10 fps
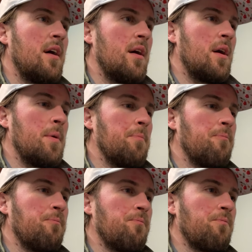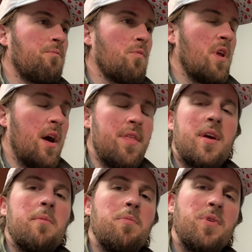Um, I
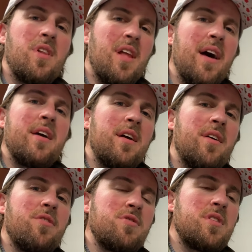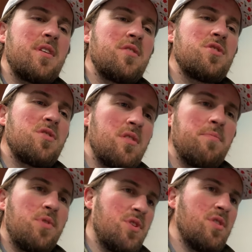think I'm gonna put a line on those things so you
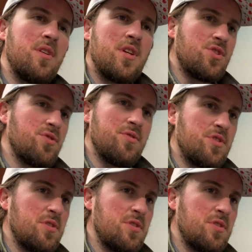can put your initials,